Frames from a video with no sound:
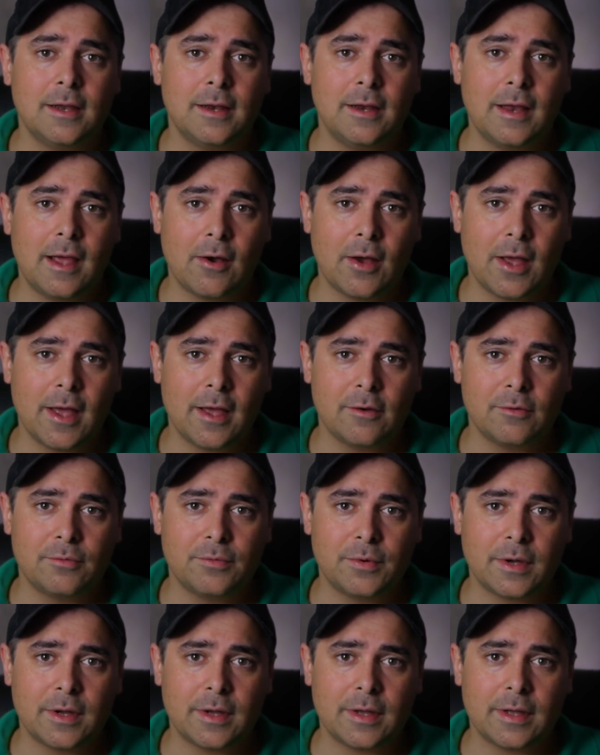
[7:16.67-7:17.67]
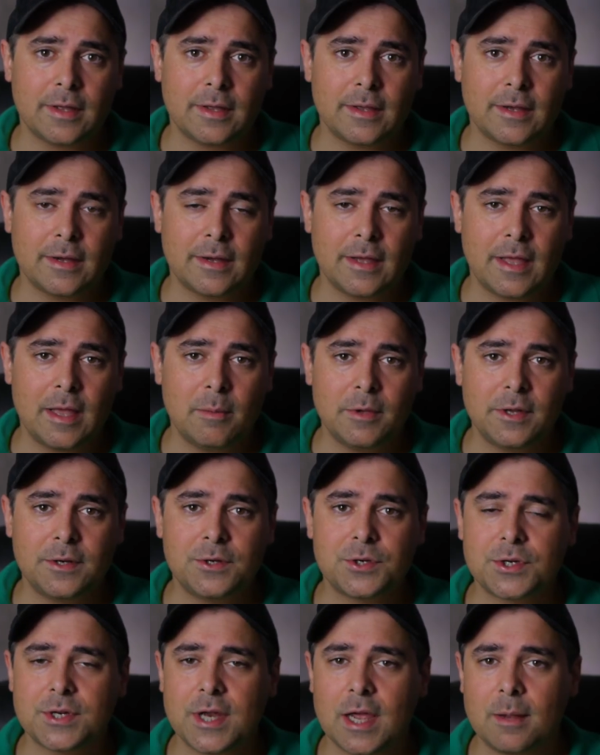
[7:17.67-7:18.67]
now have uh, uh
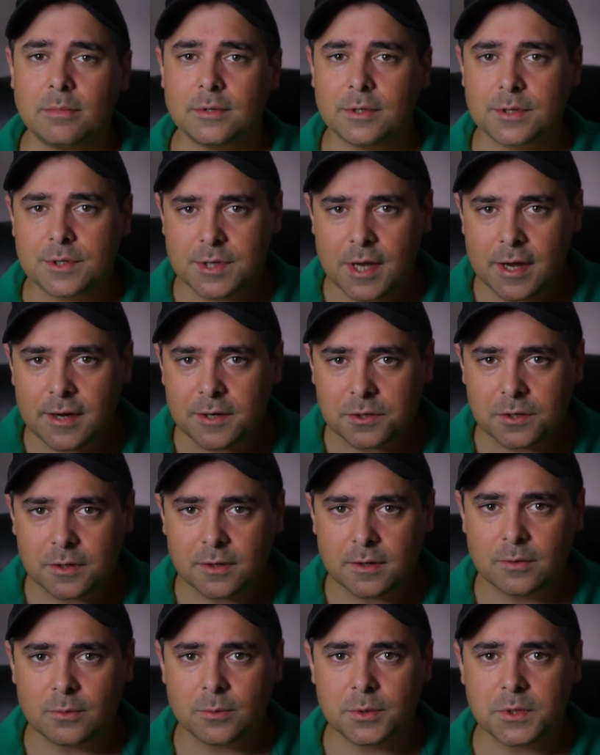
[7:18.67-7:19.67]
image stabilization,